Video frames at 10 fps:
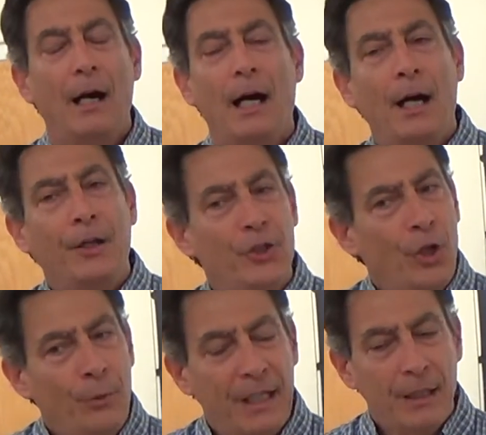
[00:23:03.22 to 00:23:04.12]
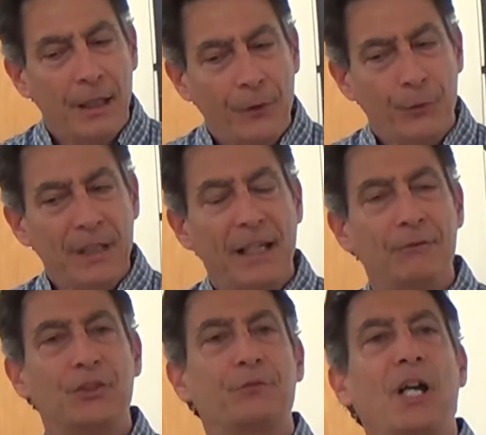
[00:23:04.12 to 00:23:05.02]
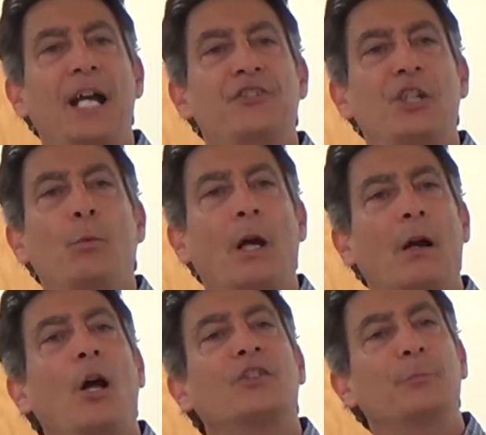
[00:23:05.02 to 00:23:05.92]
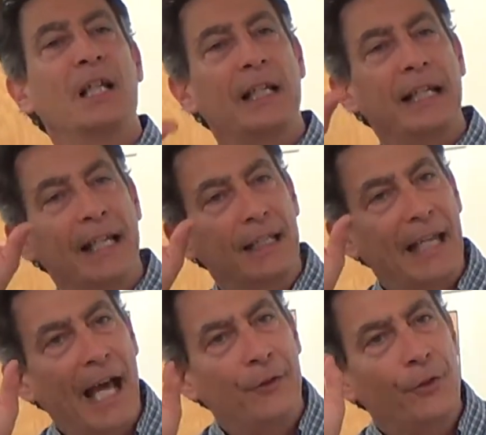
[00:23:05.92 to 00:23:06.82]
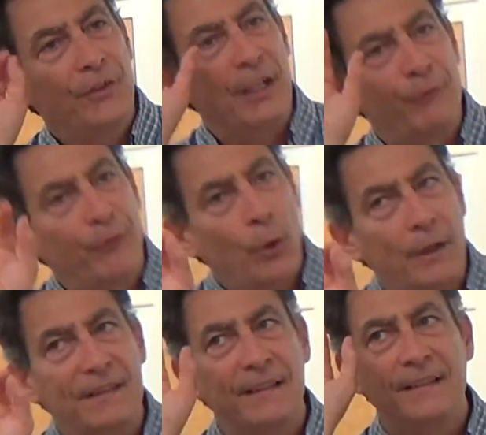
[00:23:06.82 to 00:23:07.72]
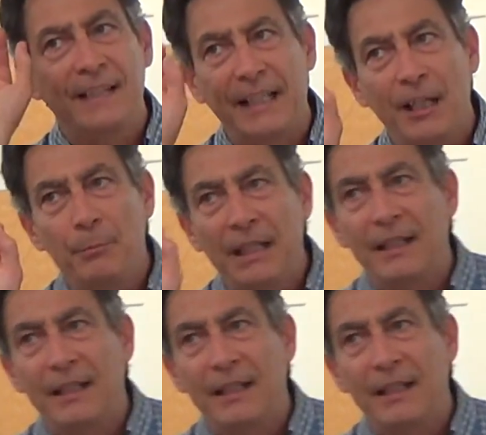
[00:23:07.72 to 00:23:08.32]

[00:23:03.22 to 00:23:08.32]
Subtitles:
The 3 levels of Tai Chi, where ultimately it gathers, it focuses, it can be